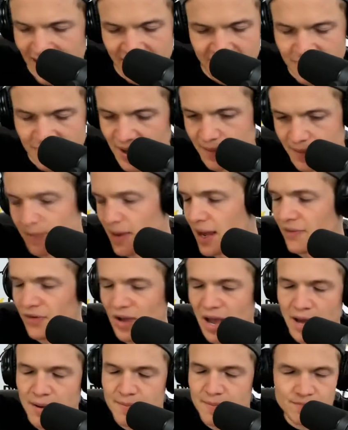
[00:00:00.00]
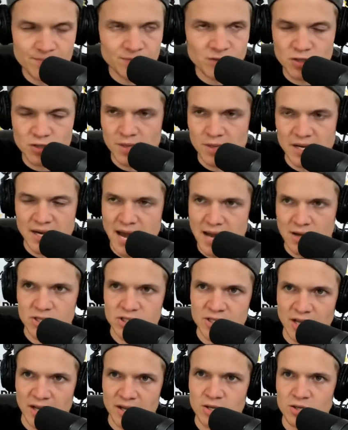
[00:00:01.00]
Man, I've got so many
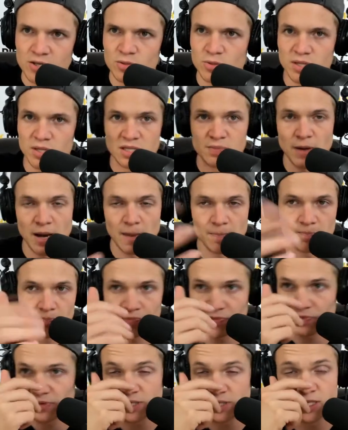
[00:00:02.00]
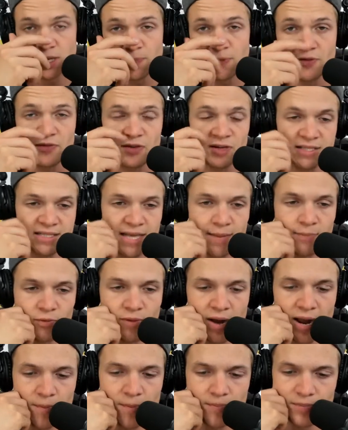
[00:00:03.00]
analogies I could use with this, but this is a perfect example,
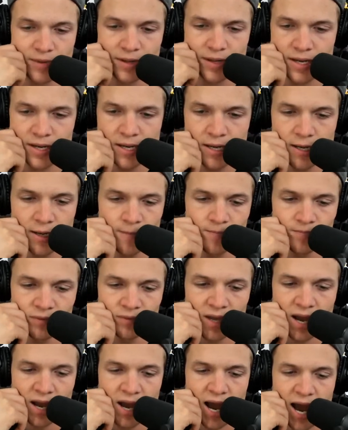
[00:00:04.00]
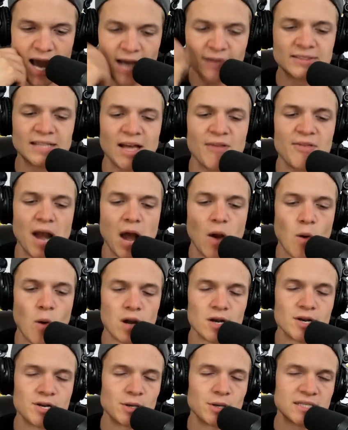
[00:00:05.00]
right? I've said that I
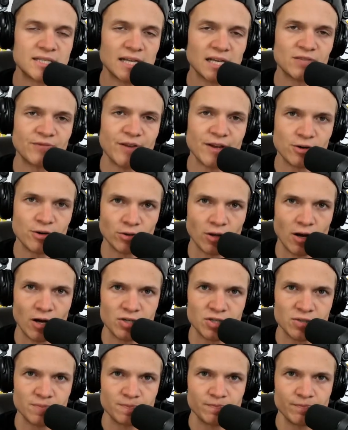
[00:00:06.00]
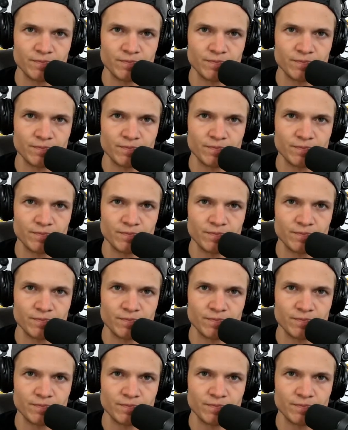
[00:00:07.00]
wanted to do a 6-figure launch.